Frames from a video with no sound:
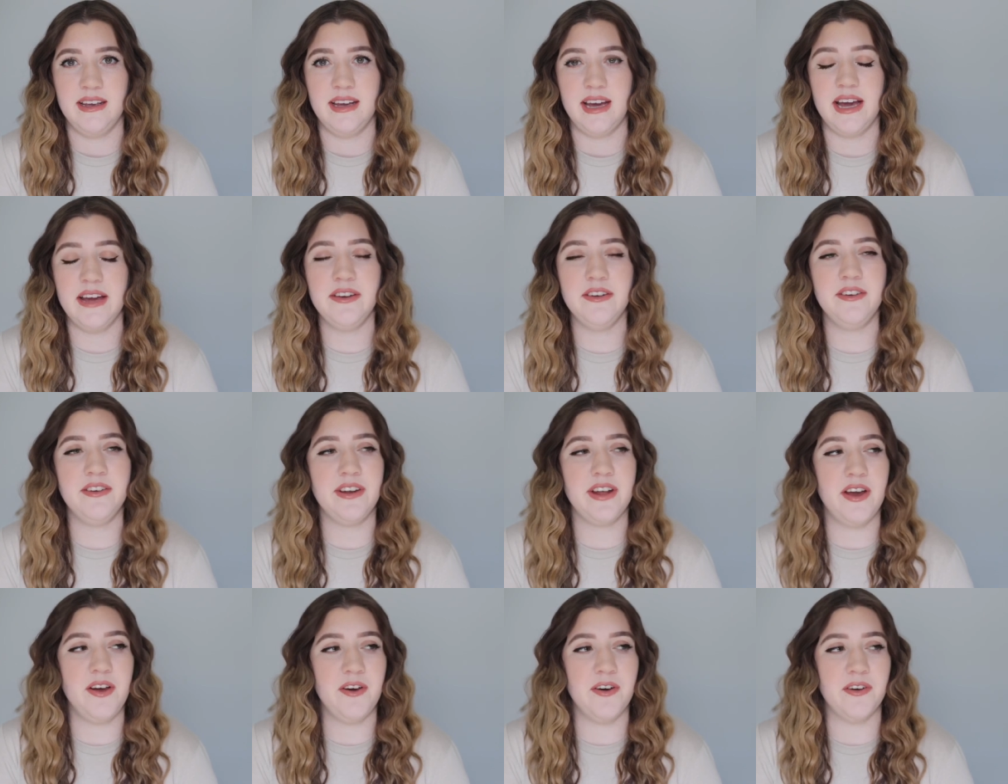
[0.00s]
I don't
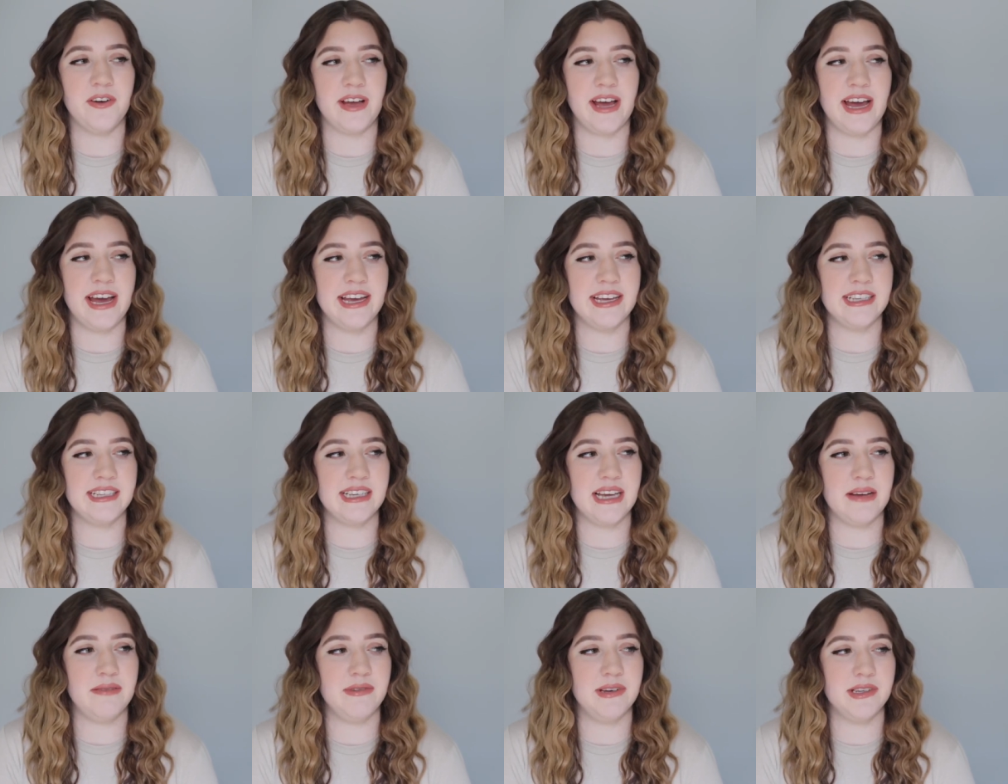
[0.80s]
know, guys,
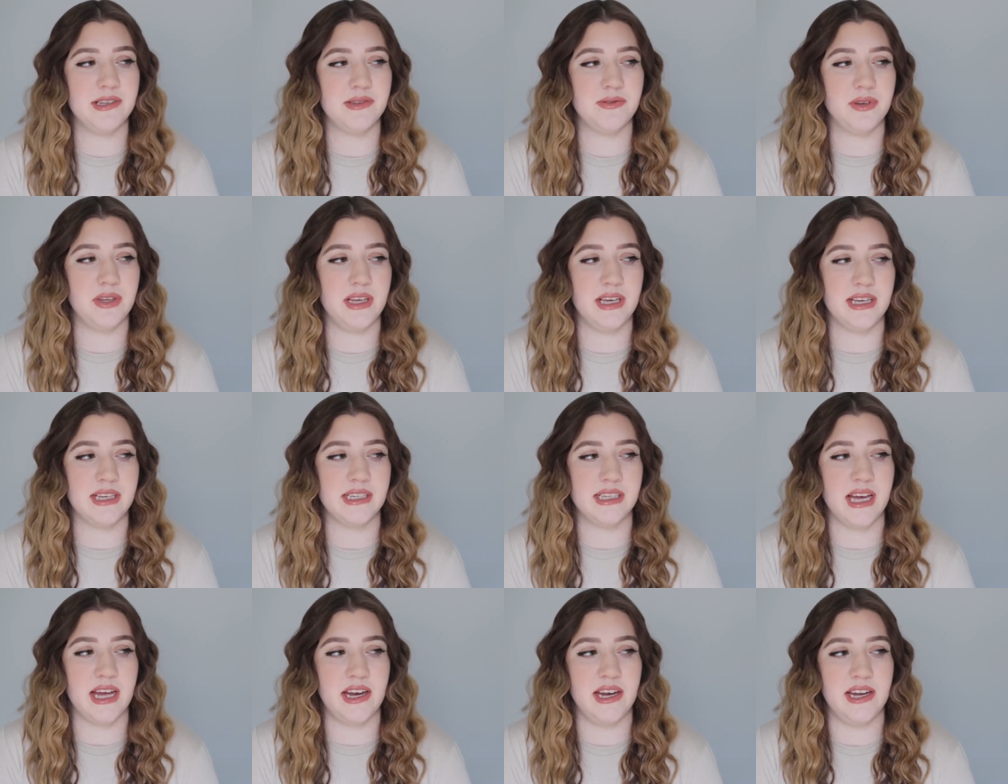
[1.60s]
I'm just really
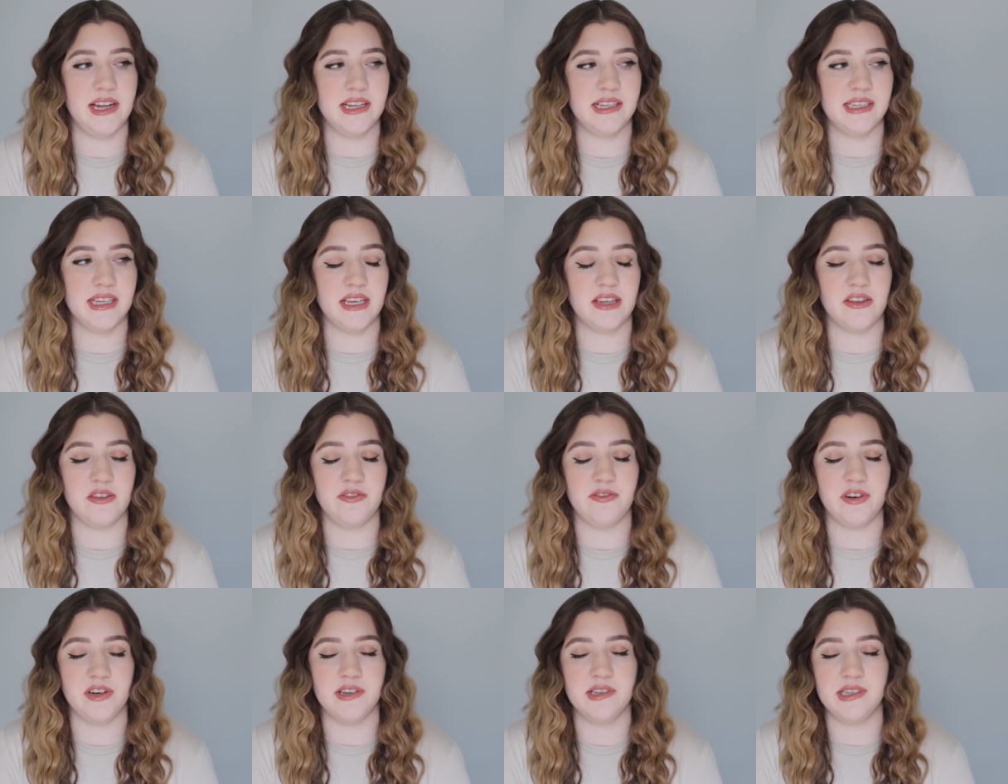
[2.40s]
excited. It's like the
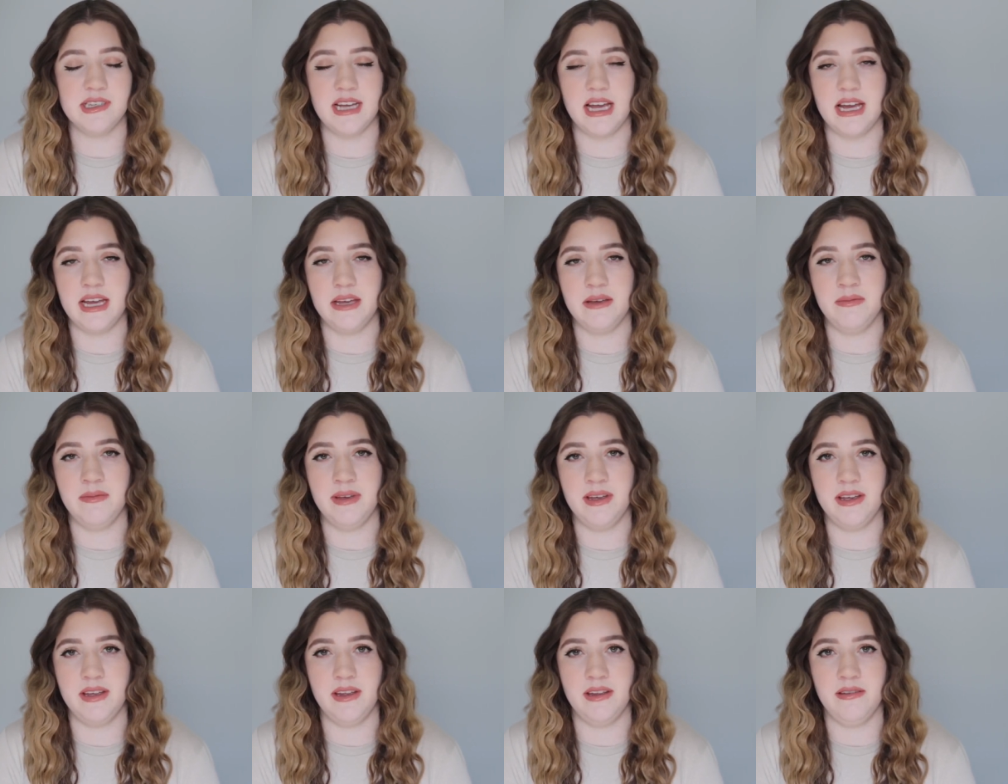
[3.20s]
first time
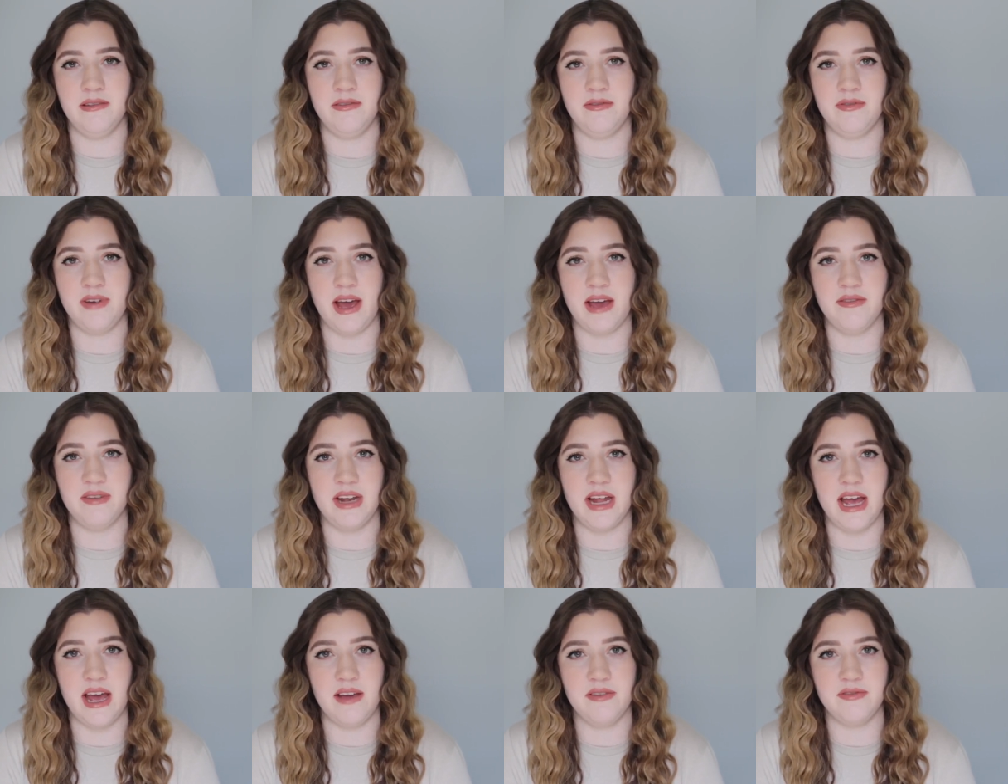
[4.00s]
in
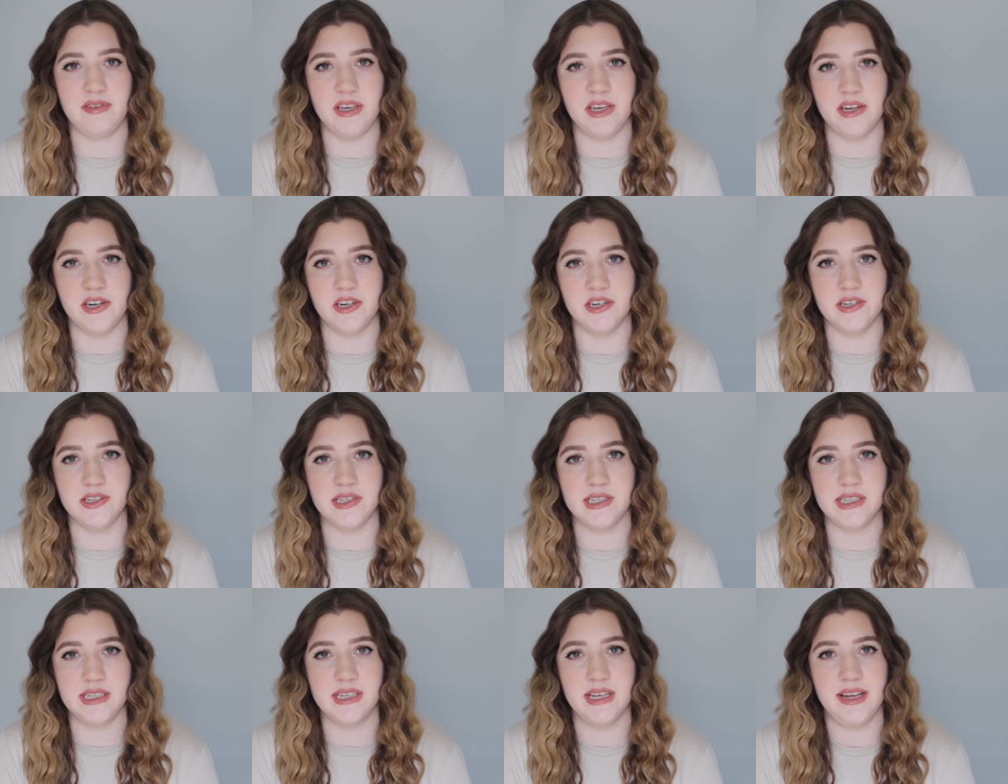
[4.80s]
5.5
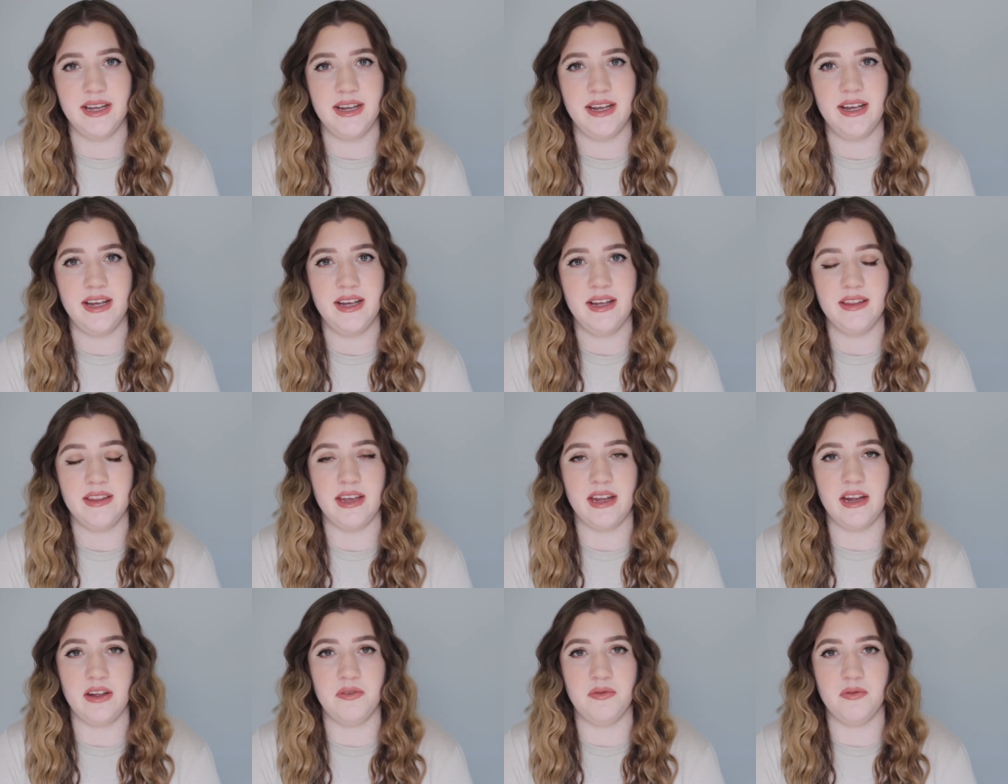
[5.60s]
years
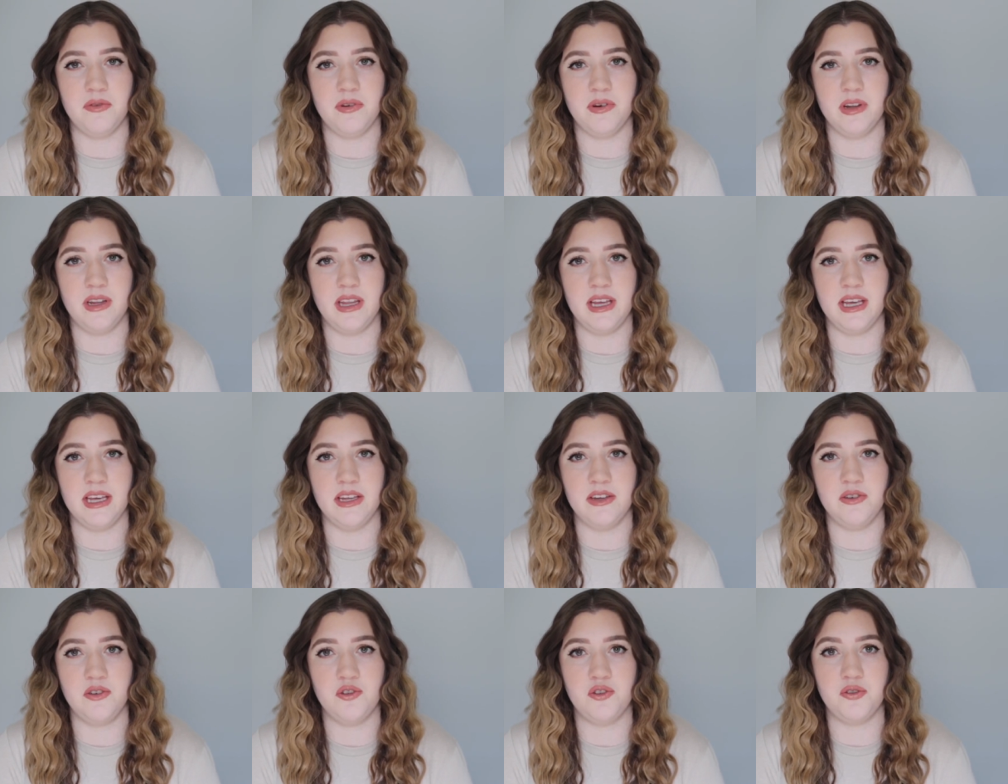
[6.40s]
that I've
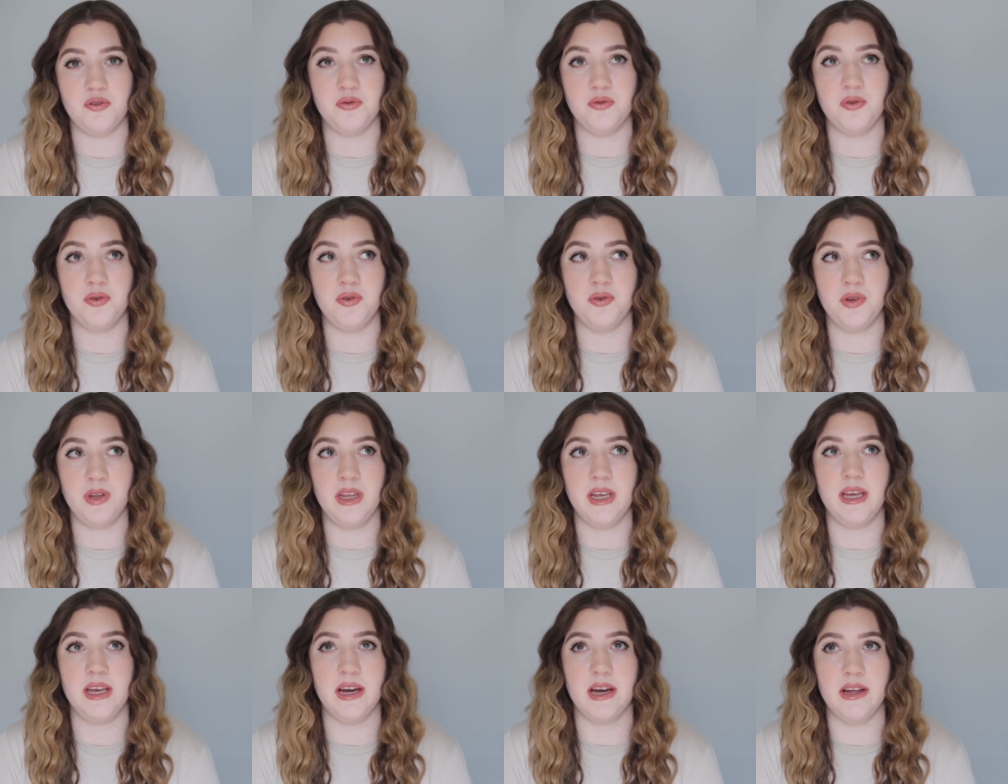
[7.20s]
really,
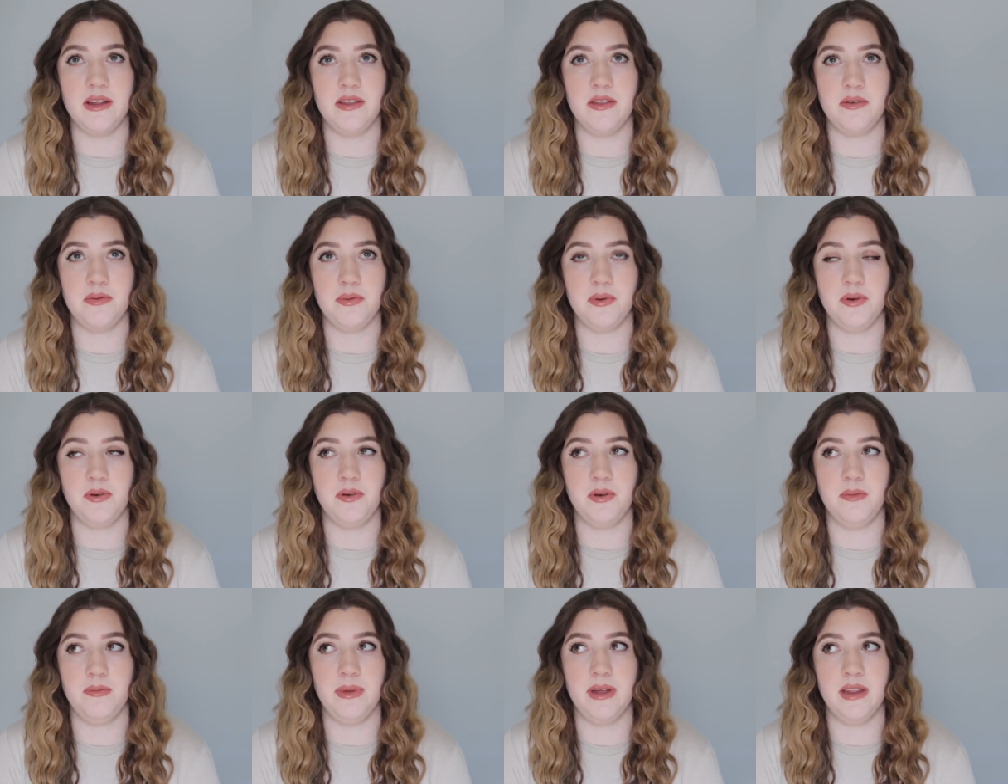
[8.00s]
truly gone through
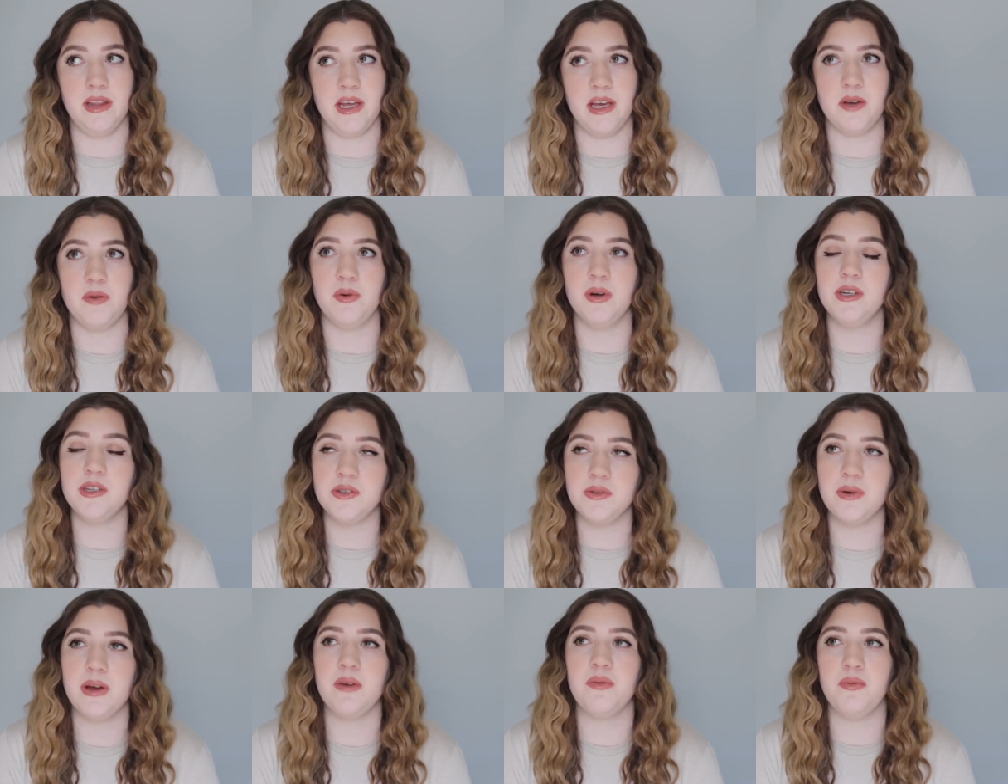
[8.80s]
and been like, what
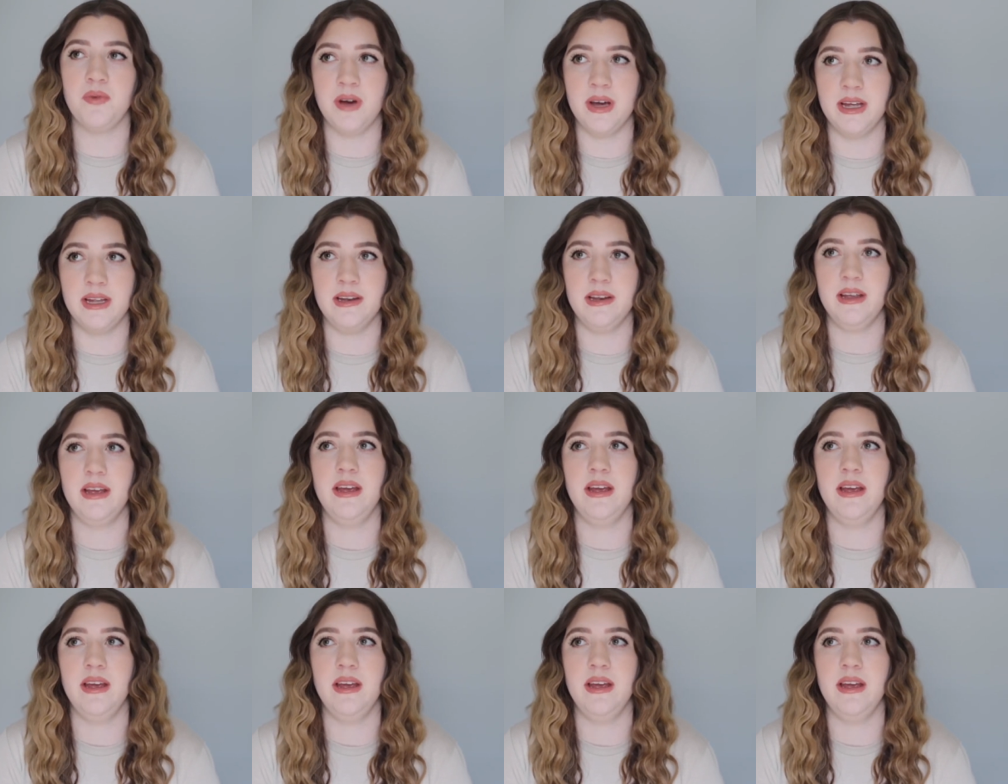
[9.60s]
do I want